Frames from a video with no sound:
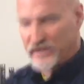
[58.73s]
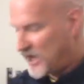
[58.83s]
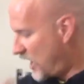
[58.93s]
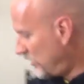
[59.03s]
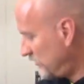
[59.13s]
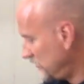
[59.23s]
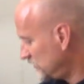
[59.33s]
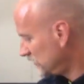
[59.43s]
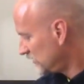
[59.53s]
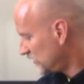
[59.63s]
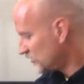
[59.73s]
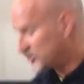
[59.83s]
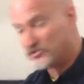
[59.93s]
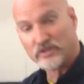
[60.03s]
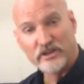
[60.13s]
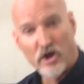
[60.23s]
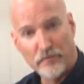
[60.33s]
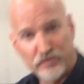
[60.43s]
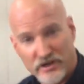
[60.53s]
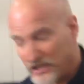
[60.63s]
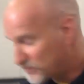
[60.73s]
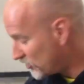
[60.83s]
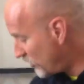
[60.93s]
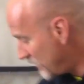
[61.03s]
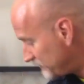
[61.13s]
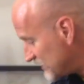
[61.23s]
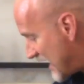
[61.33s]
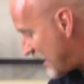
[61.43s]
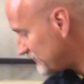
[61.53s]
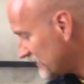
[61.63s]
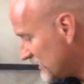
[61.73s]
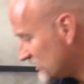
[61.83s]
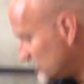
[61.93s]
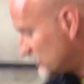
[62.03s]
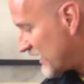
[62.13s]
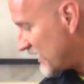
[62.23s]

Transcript: go. She's really all pretty and chrome up top. She's got